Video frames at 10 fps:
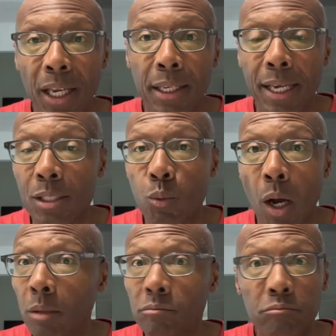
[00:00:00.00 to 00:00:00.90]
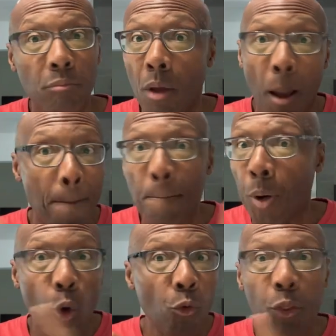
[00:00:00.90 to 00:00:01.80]
And guess what?
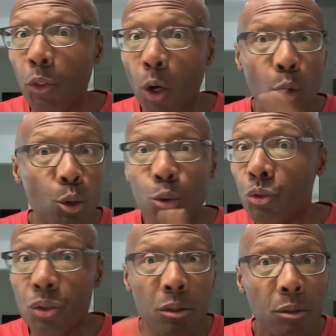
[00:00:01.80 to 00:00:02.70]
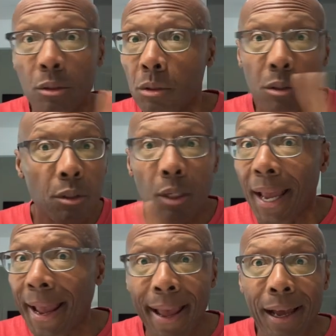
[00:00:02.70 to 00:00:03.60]
Both of those
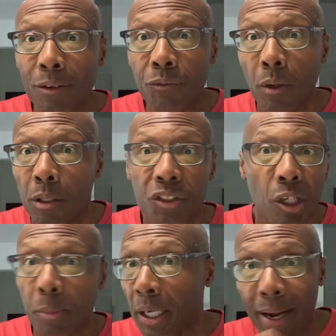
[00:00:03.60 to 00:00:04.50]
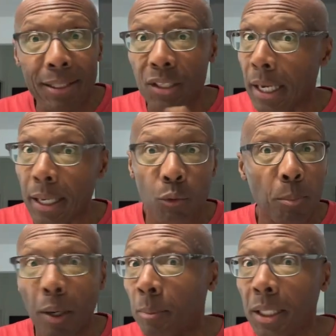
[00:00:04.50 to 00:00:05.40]
have Democrats and
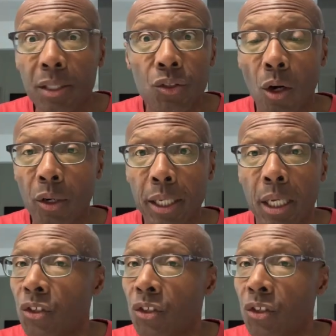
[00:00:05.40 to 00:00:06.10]
Republicans on it.